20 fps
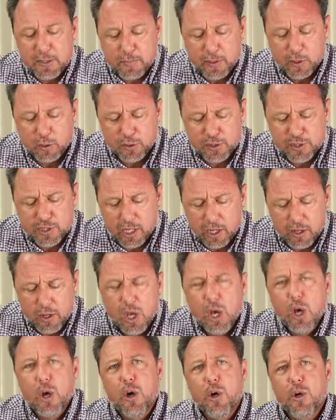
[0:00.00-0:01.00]
But also,
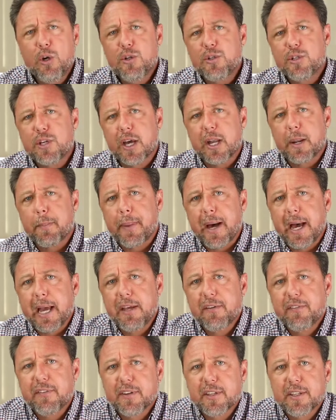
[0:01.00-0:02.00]
who's going to
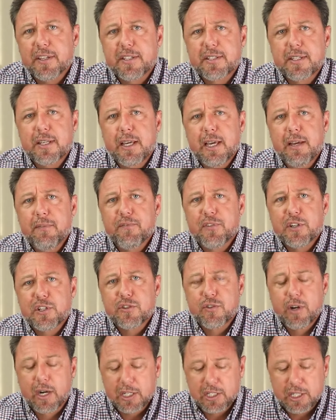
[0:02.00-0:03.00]
pay for this
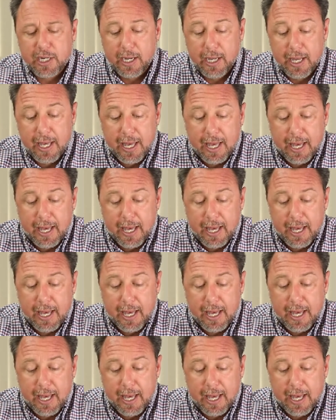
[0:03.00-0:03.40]
infrastructure?